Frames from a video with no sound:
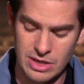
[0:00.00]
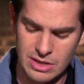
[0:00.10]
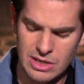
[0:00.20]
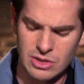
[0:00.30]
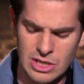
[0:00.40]
the
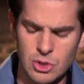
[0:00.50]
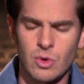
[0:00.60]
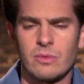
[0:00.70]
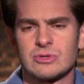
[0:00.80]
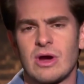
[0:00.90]

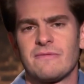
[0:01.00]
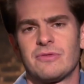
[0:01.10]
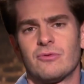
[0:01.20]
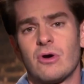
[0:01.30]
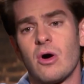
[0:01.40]
experience of
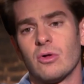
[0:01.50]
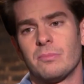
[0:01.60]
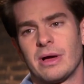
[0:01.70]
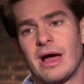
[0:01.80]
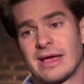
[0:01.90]
working with her.
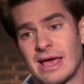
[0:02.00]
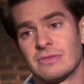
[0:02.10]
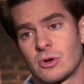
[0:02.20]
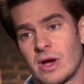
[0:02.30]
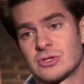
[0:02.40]

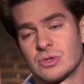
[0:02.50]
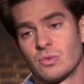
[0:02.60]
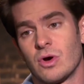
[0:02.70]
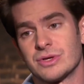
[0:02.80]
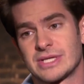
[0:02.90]
"We got
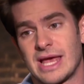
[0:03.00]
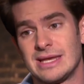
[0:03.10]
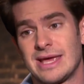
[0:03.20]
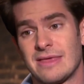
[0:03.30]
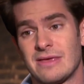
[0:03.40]
on really well as